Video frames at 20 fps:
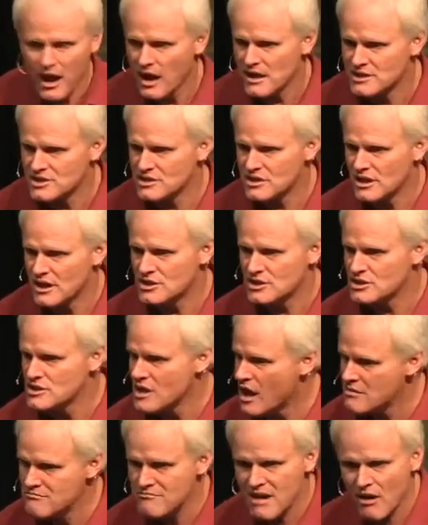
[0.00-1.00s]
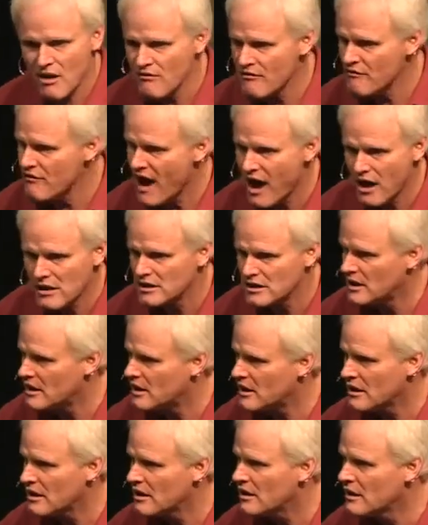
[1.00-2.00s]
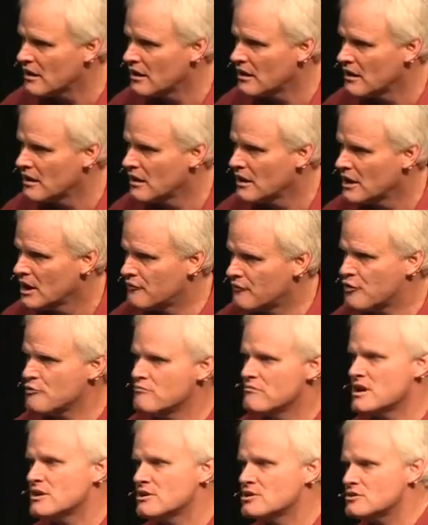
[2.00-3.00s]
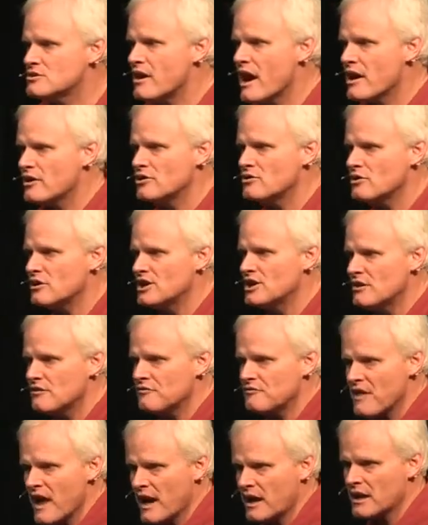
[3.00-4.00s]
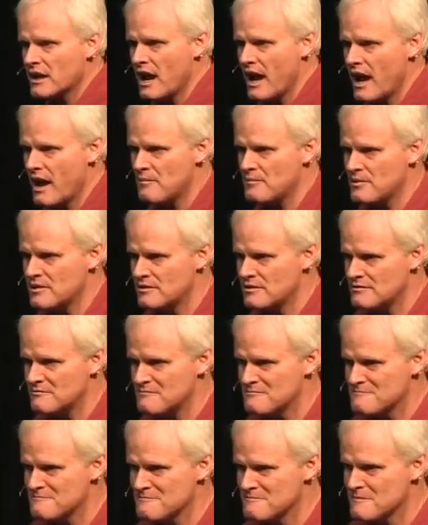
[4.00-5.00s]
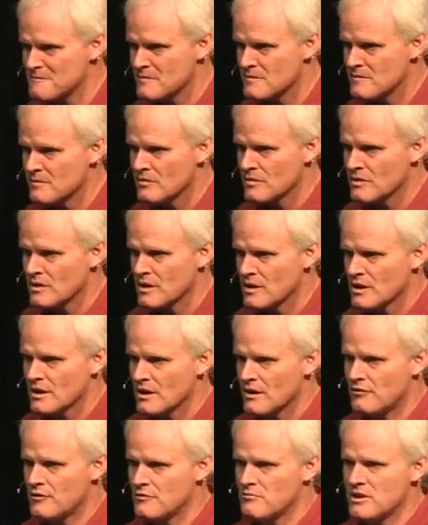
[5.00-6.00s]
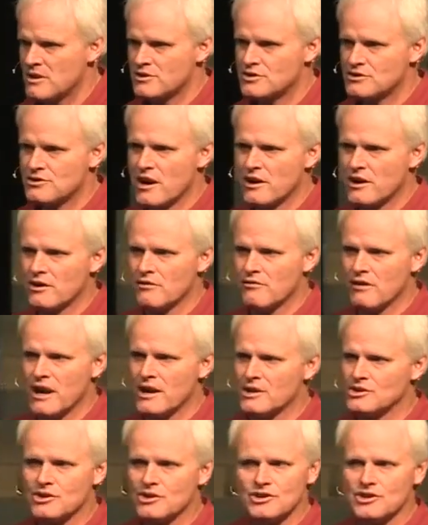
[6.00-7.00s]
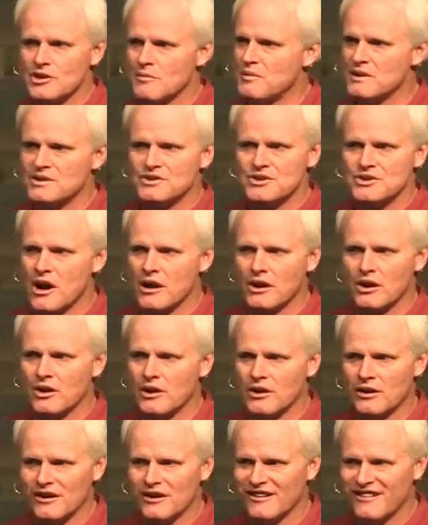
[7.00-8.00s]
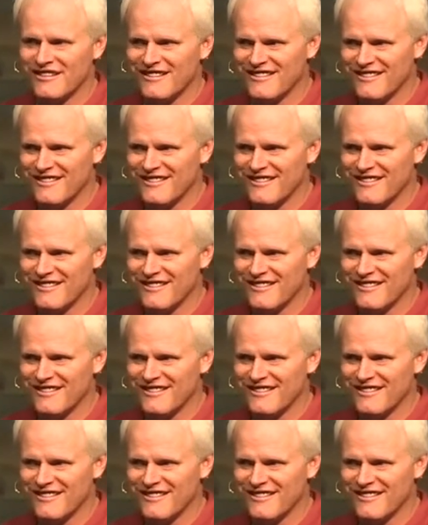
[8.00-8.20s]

It's, it's not mountain valley. If you minister out of your gift, that could happen. If you minister out of your relationship, it's not going to.